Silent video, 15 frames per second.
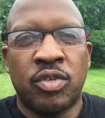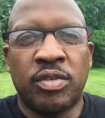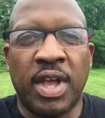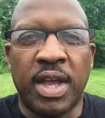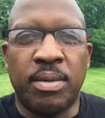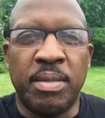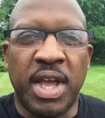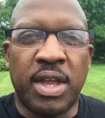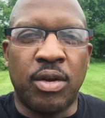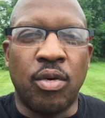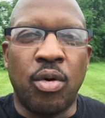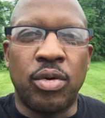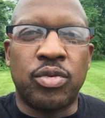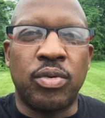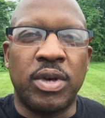Making
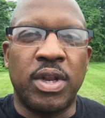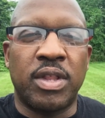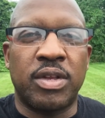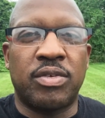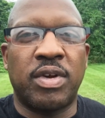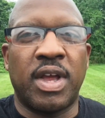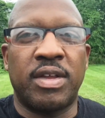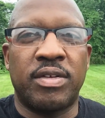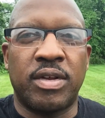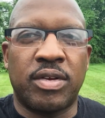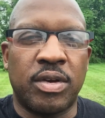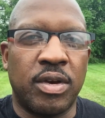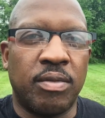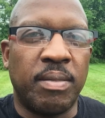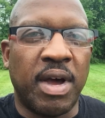going through another
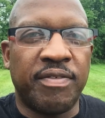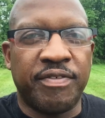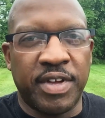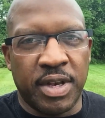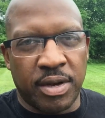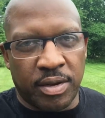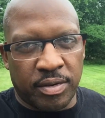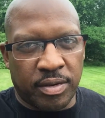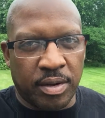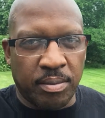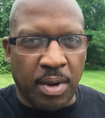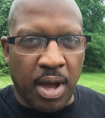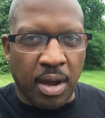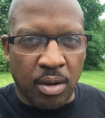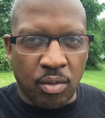transition of my fitness and
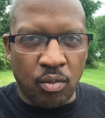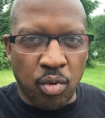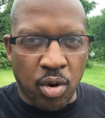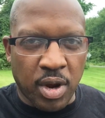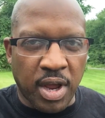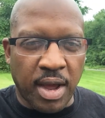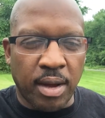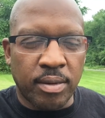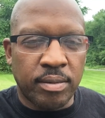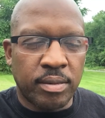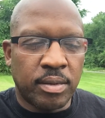my workout.